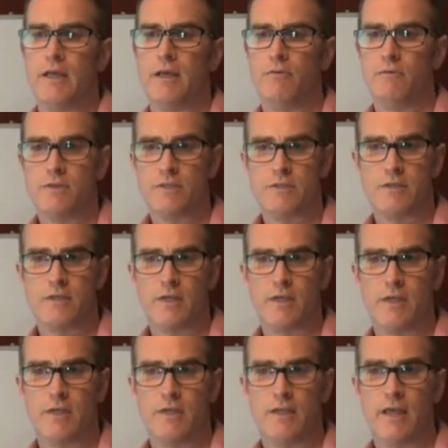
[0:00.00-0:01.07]

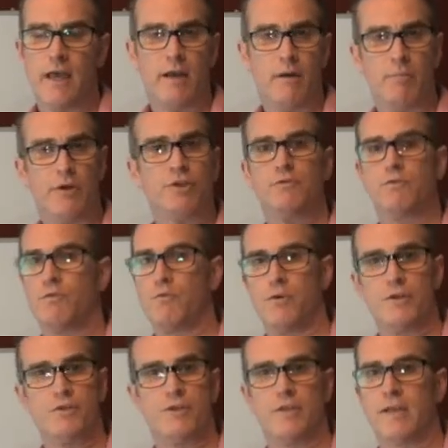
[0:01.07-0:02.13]
They had a bunch of
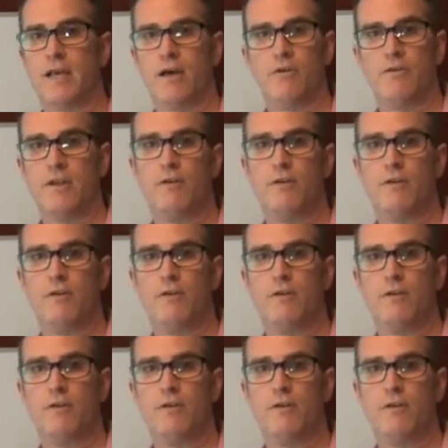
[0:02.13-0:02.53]
awards on the counter.